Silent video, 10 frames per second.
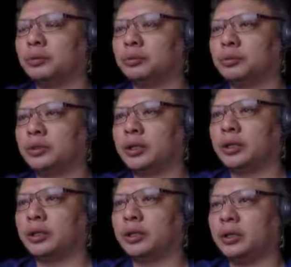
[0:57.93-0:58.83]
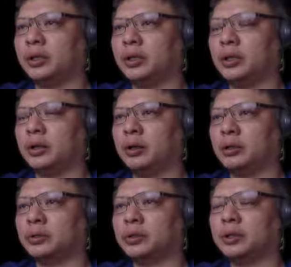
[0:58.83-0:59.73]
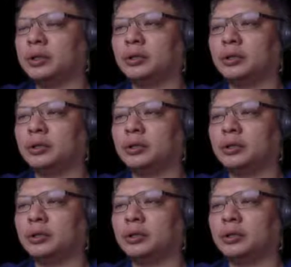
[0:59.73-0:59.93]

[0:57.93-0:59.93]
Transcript: to protect the horse.